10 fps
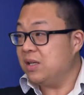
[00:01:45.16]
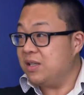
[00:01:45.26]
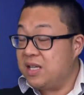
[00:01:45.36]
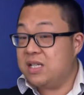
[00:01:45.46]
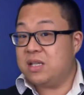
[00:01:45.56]

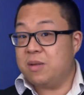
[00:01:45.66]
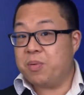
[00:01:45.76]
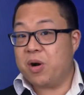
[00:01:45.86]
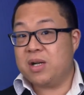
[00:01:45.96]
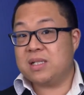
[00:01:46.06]
these are the
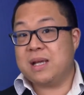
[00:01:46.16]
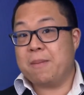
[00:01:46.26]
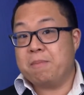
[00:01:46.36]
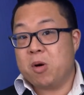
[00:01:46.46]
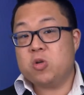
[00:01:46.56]
products
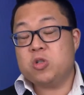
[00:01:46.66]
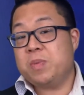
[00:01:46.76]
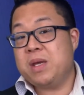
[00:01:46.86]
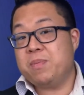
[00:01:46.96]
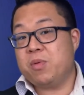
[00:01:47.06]
that most
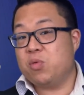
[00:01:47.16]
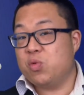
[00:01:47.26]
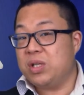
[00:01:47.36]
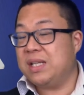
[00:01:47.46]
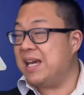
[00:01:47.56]
people
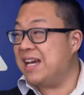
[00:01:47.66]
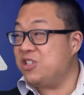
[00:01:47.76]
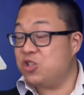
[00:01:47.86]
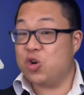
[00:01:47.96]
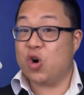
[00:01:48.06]
really
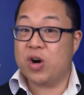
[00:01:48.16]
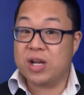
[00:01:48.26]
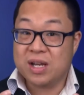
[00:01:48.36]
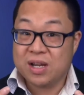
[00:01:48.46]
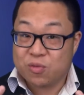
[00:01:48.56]

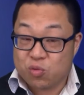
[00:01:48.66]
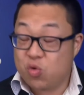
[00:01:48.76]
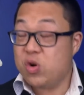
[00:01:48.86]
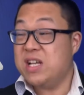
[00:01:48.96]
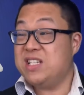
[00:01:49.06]
enjoy
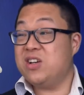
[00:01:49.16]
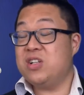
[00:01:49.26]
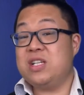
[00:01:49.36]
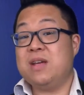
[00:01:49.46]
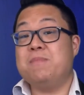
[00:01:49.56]

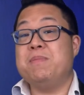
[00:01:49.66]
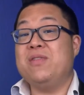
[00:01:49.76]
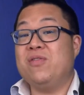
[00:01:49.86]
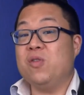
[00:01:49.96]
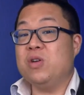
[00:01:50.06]
researching
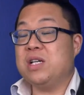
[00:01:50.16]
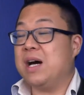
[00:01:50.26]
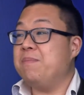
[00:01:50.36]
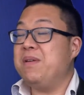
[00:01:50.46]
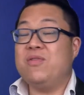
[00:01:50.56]
before
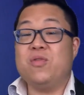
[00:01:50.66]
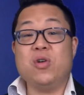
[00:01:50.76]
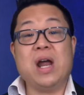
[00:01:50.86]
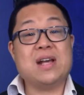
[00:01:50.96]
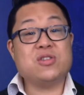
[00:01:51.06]
time,
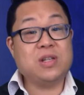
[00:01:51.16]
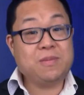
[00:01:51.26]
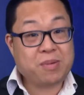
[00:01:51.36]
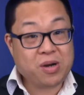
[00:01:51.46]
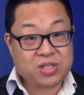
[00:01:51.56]
before actually
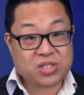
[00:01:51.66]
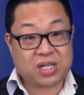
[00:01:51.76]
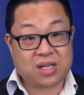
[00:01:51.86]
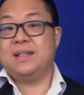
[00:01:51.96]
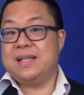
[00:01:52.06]

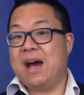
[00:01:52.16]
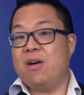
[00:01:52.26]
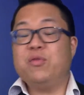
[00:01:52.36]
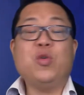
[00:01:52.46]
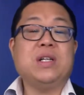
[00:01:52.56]
purchasing.
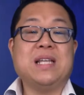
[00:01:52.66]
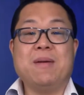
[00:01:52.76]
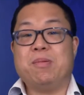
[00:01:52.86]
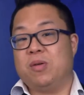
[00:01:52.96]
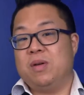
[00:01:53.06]
Now, for
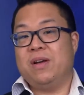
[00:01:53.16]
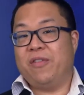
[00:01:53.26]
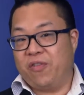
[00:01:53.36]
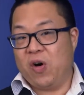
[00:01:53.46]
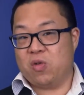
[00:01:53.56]
example,
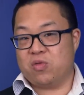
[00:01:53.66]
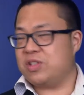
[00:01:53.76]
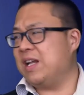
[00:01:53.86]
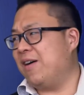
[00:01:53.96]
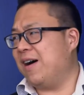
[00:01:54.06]

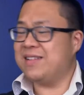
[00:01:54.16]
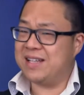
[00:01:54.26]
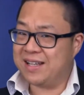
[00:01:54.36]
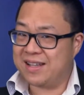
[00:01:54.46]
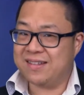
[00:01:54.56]
phones. Now, I'll
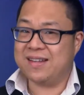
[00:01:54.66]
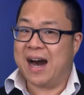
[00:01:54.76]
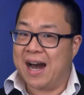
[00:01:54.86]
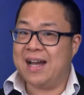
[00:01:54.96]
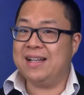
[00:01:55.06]
tell you this,
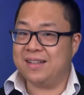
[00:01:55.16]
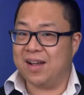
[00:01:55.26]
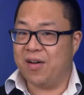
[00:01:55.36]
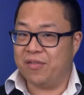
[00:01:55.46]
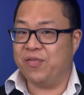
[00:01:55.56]
I
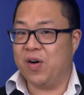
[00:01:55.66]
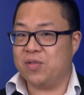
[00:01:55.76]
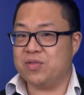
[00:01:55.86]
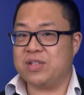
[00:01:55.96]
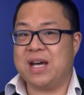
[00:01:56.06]
love
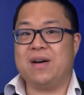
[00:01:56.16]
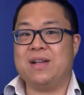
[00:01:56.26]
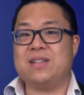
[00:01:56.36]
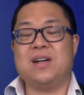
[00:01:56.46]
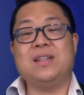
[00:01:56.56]
phones. Now,
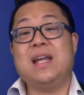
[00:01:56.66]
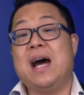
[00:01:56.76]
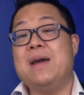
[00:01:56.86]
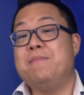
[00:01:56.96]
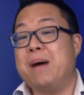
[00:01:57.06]
it's not that
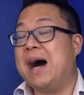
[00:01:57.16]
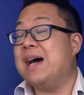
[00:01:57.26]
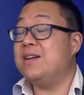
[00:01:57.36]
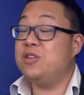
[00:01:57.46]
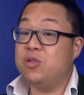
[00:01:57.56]
I
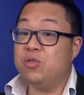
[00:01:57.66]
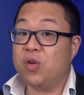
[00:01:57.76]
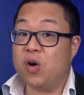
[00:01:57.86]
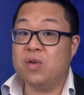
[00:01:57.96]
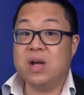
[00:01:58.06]
buy a new
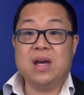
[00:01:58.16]
phone